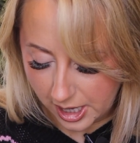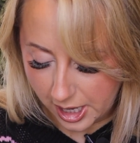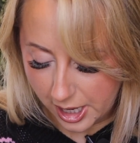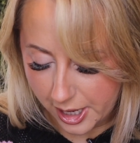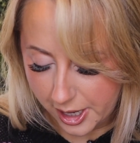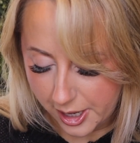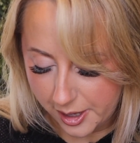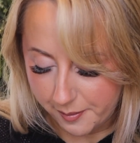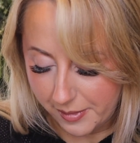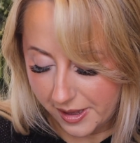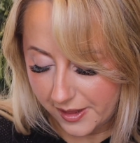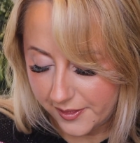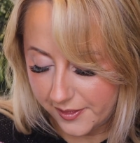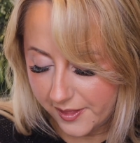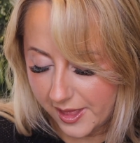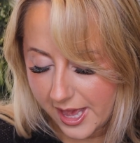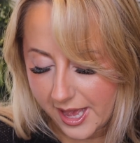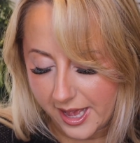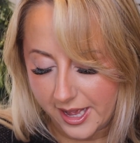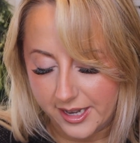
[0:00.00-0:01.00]
And
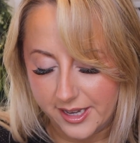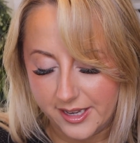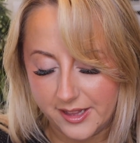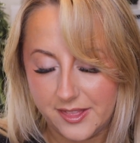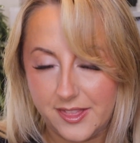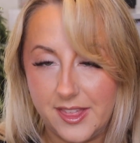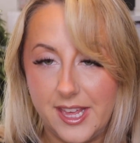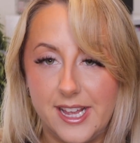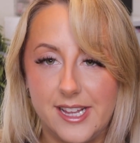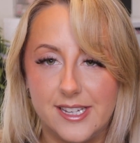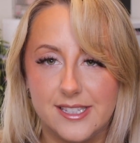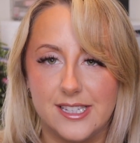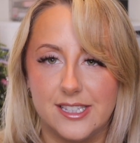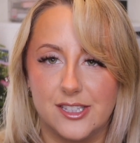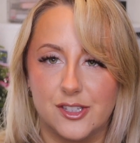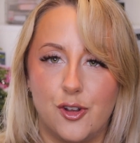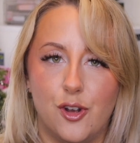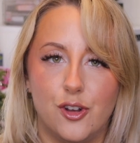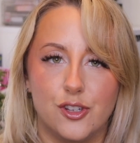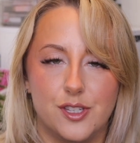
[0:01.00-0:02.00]
then this
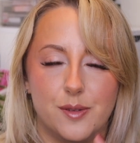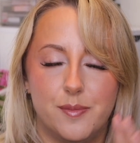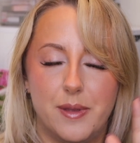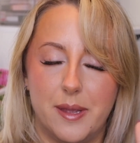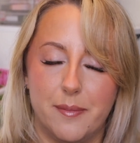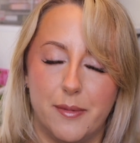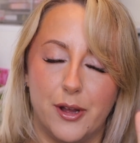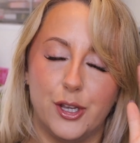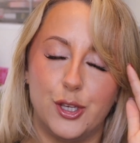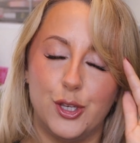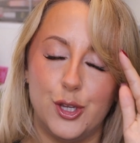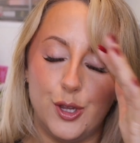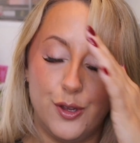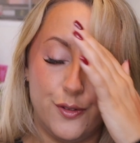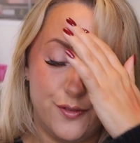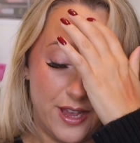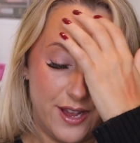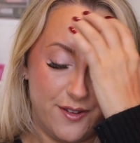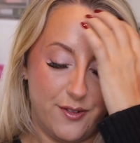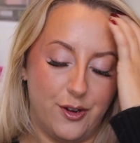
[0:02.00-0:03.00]
has got to be my new
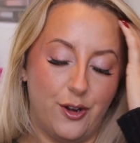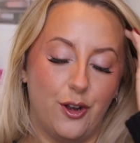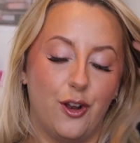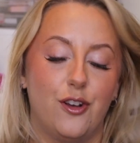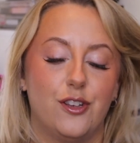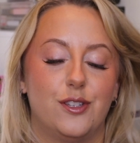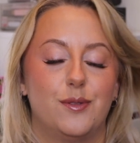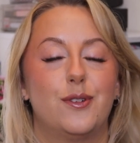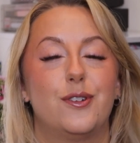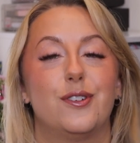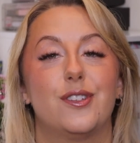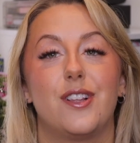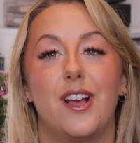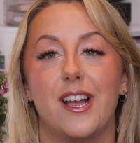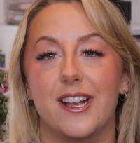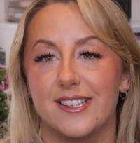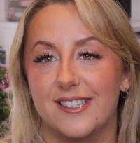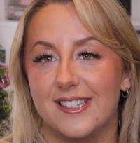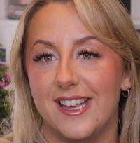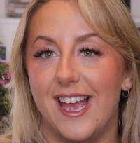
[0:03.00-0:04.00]
favourite gloss because,
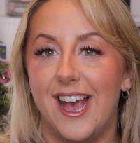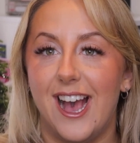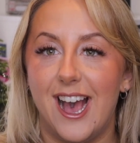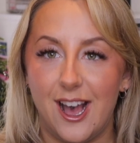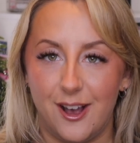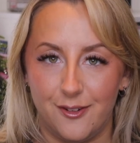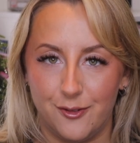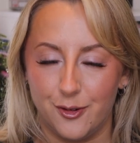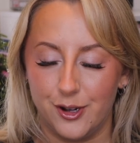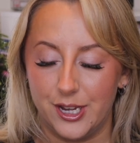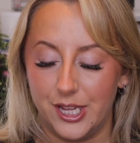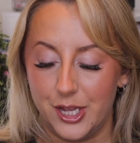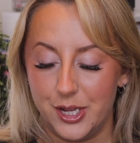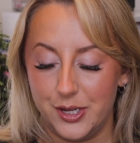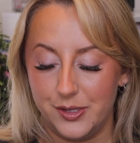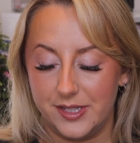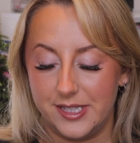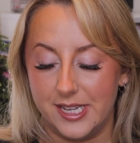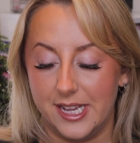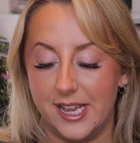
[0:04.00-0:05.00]
like I say, I have already
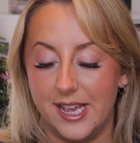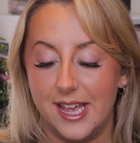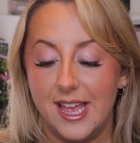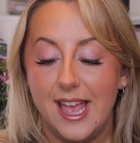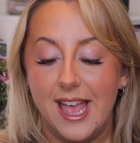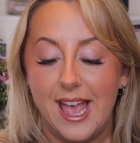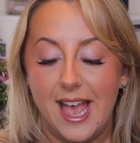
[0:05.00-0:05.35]
used it